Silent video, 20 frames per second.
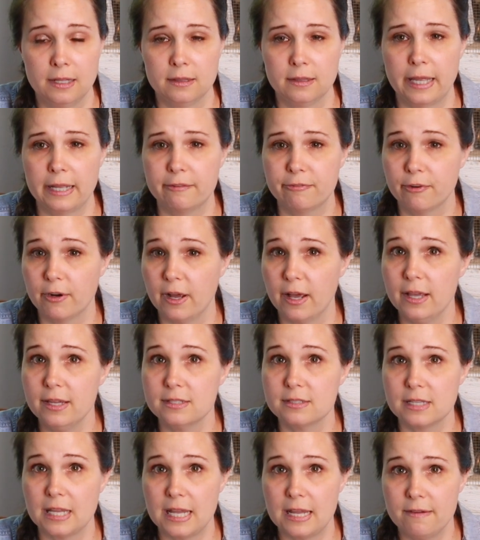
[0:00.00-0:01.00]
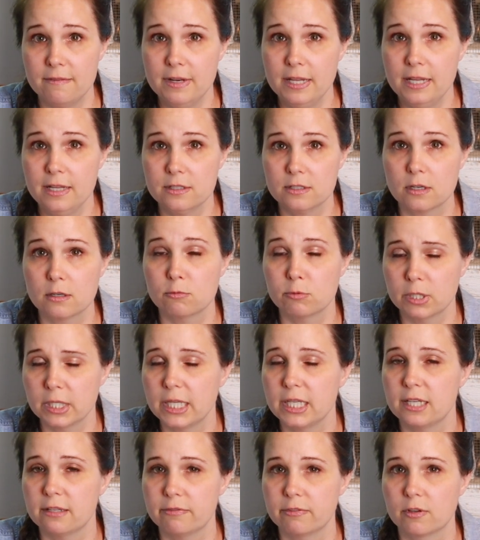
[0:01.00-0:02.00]
Like for us, evenings are
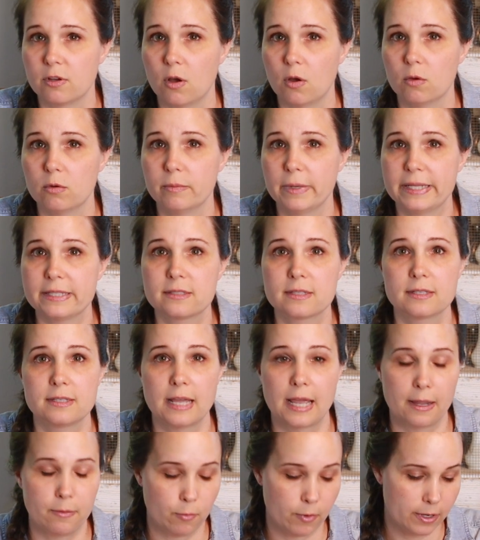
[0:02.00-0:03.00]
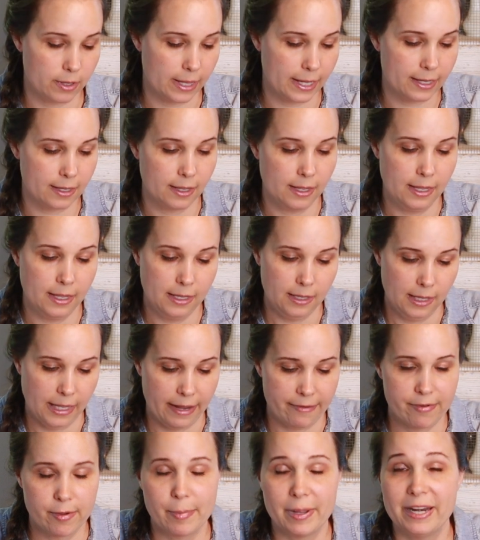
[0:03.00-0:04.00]
really difficult. It's the time where, like,
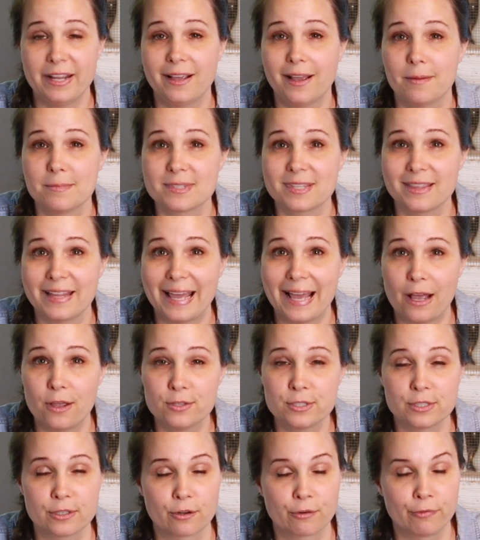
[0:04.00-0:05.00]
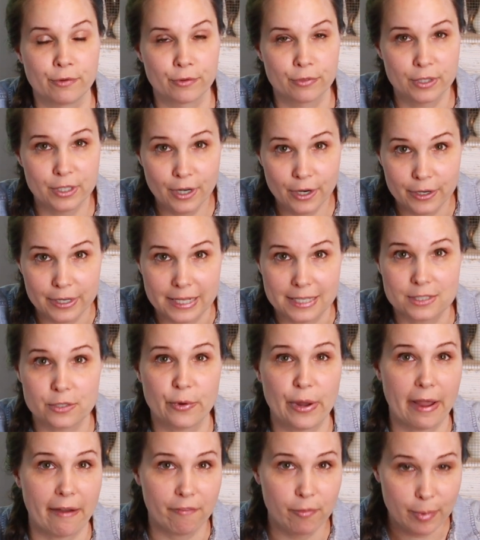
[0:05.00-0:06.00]
everybody comes in the house and are filthy dirty,
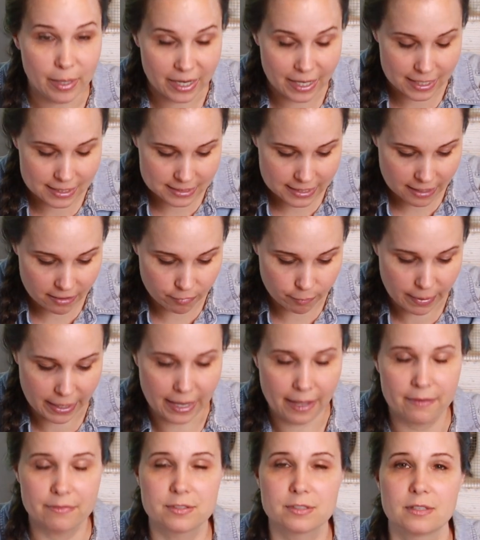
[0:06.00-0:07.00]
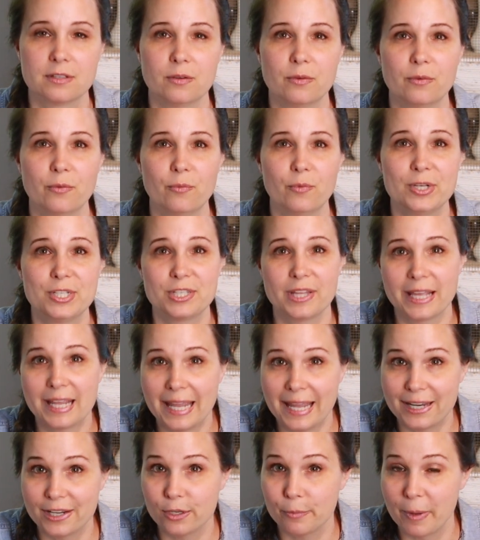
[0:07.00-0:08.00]
so everybody has to have baths, which they
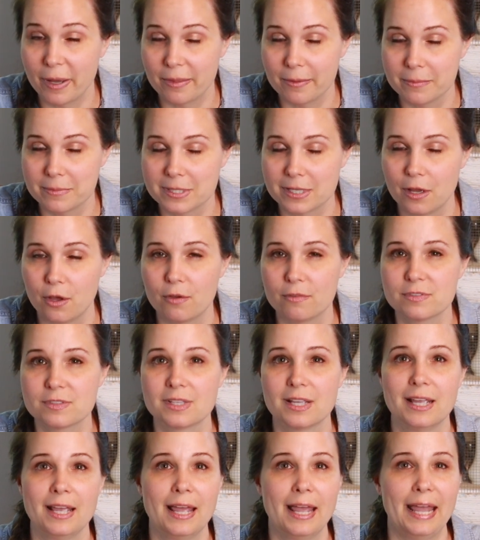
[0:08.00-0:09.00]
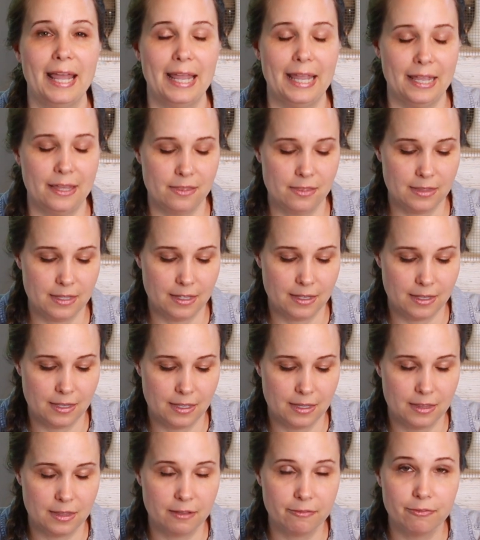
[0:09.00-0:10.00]
can't do by themselves. And
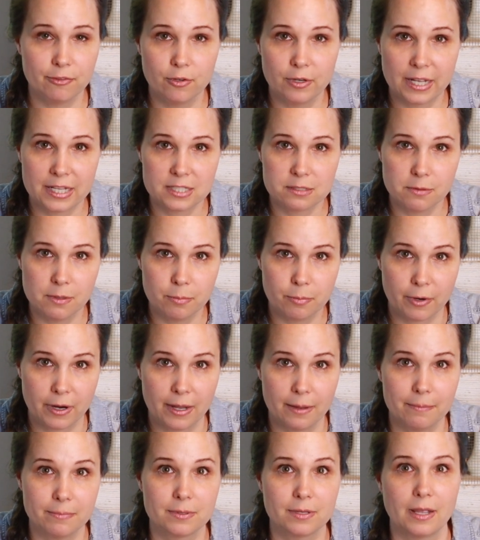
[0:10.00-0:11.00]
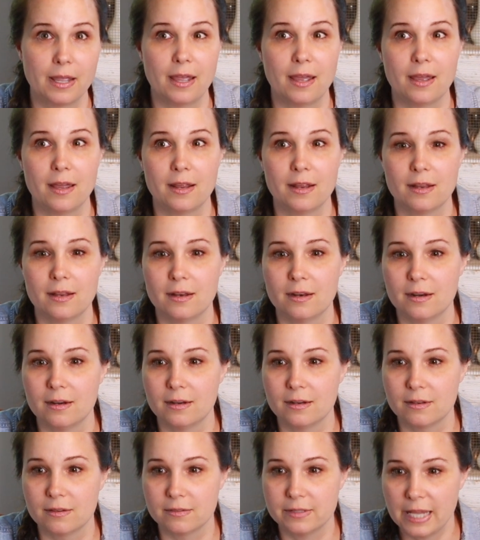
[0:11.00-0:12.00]
then the food has to be prepped
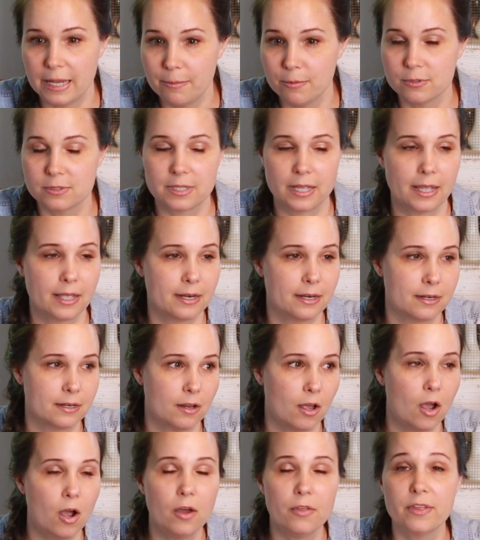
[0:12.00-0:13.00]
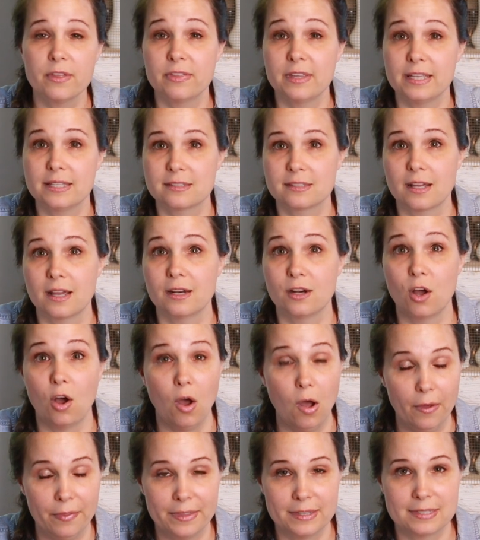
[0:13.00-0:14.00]
and the table set and all the things done
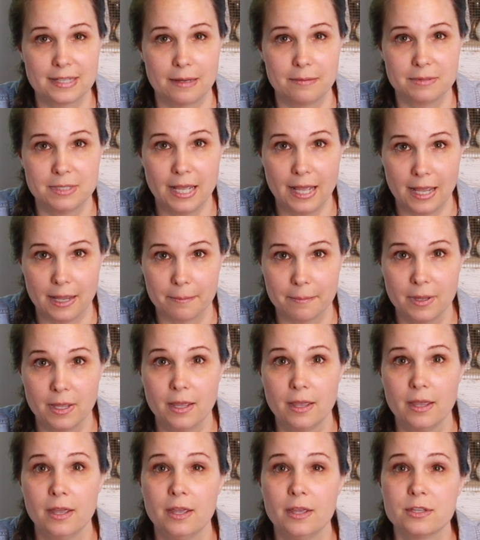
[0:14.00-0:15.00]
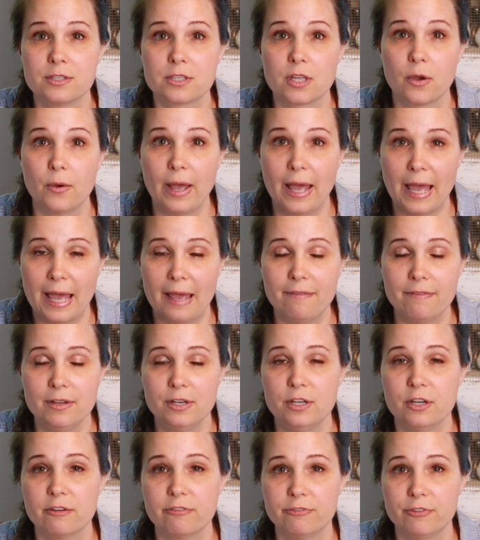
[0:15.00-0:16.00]
all at the same time. So
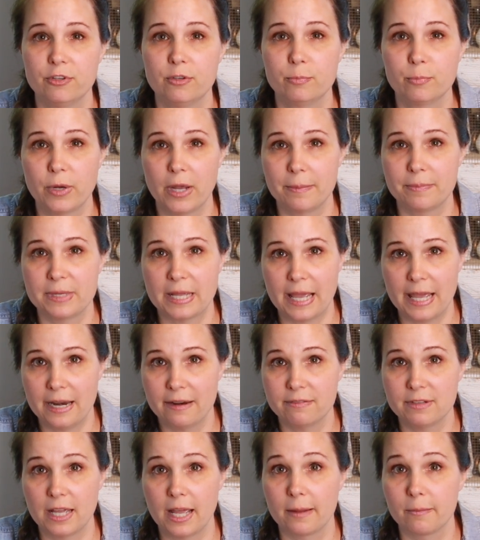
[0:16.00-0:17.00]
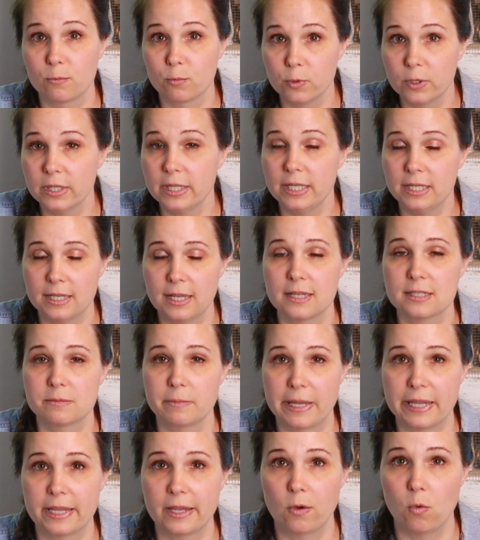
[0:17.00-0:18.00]
having your food prepped ahead of time really does
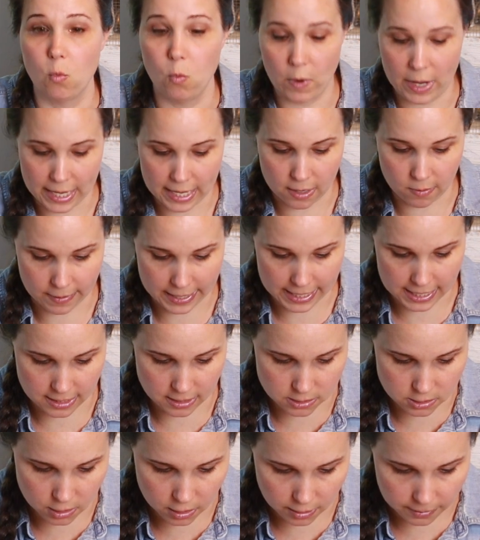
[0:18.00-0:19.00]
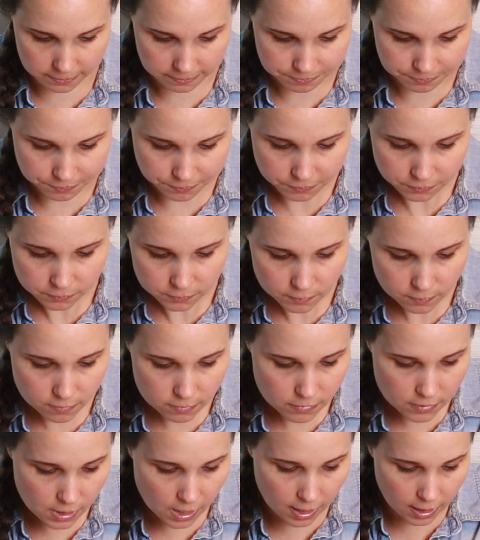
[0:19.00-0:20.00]
make it way, way easier.
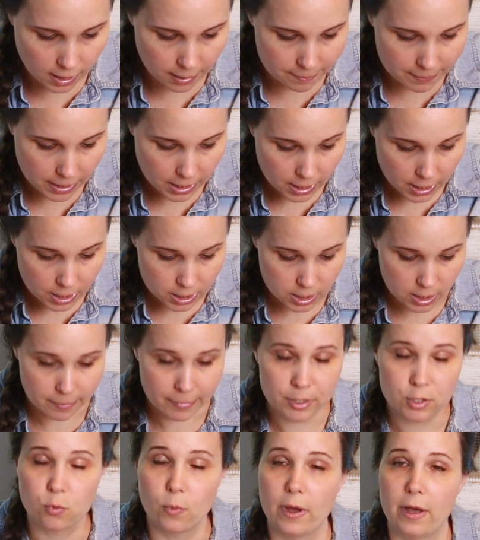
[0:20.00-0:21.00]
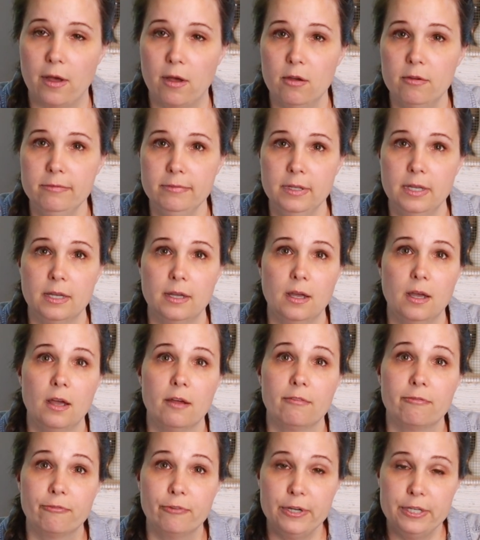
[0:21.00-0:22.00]
Number 12,
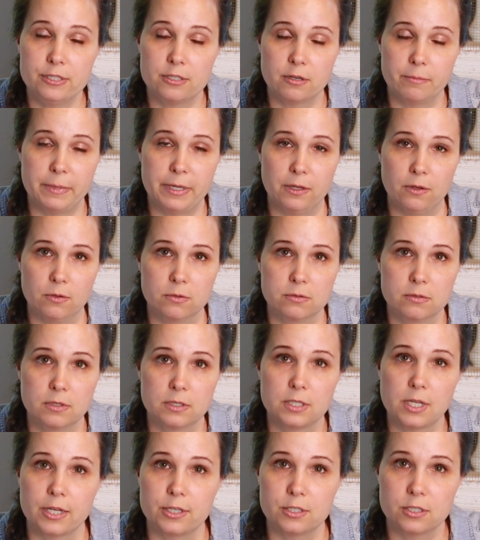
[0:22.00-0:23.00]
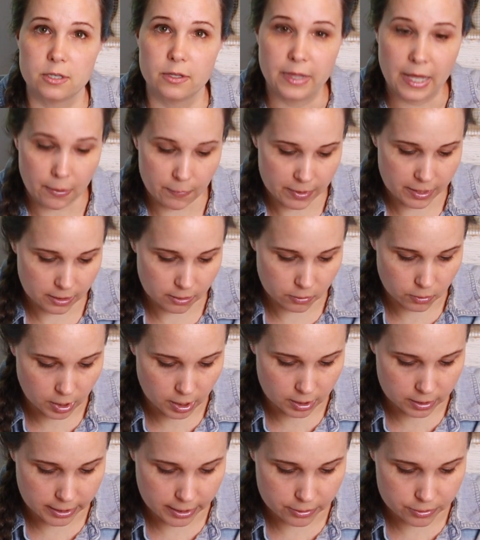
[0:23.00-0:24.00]
freezer meals. Touched on that one a little
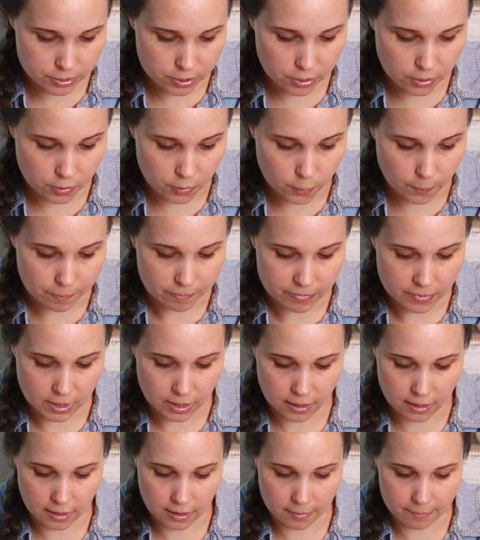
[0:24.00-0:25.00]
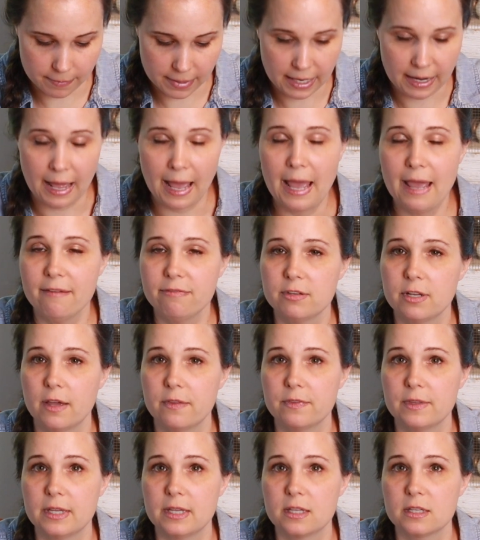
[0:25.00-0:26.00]
earlier too. And I have
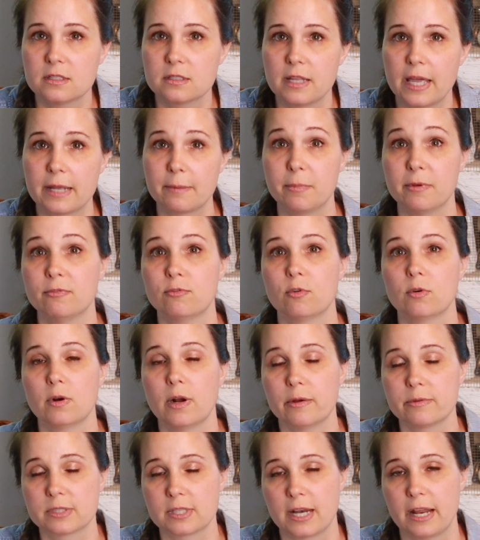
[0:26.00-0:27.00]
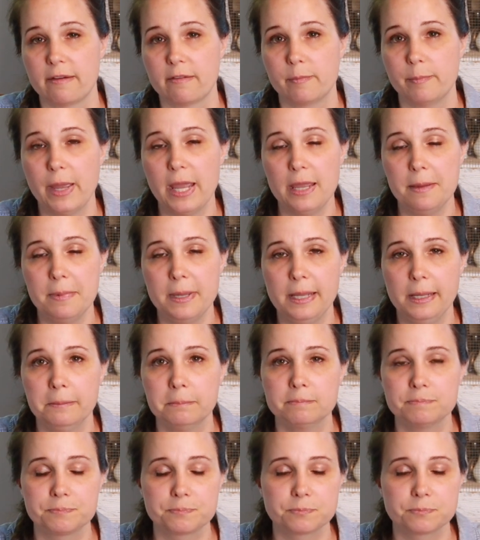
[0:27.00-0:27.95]
done this like before I was gonna have a baby.